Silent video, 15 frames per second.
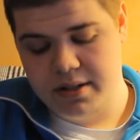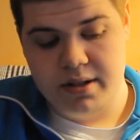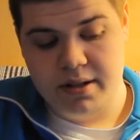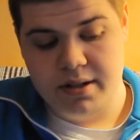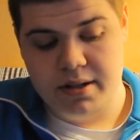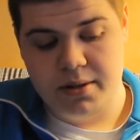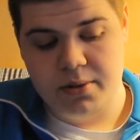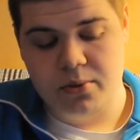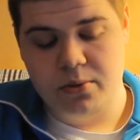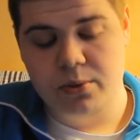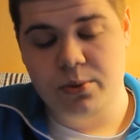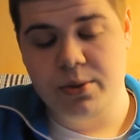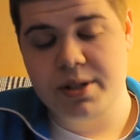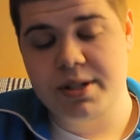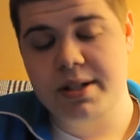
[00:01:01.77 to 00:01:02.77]
Uh,
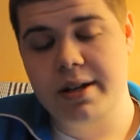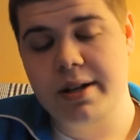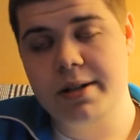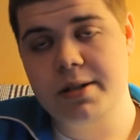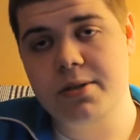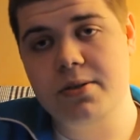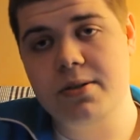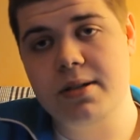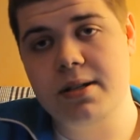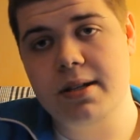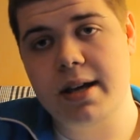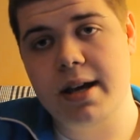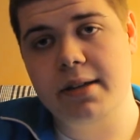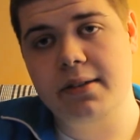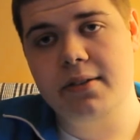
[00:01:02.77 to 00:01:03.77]
always nice to see that.